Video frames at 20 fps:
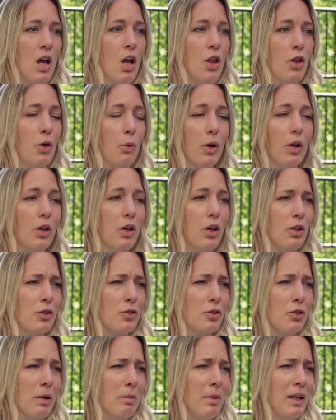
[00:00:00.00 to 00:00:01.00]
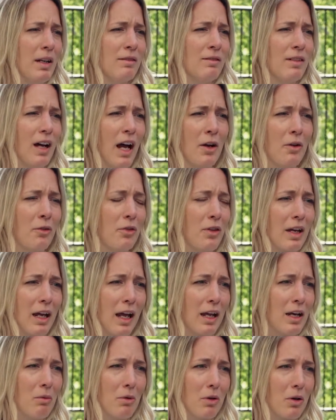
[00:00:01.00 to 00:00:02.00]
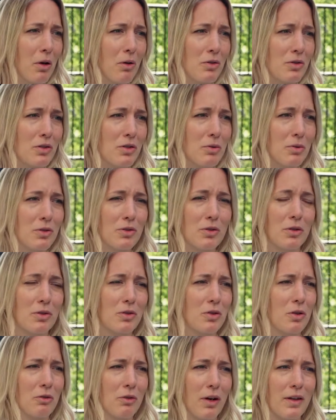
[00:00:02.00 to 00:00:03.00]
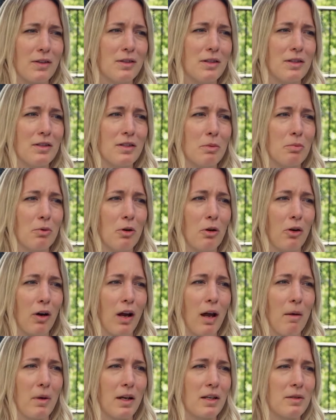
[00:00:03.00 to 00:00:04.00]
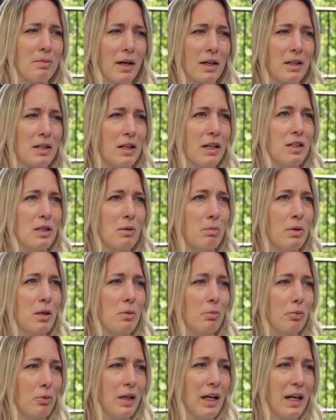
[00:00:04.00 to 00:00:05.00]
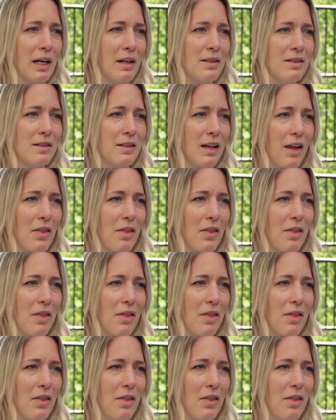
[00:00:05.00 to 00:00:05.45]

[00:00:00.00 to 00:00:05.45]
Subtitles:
The work culture, I don't think anyone goes into a surgical residency program expecting it to be a breeze.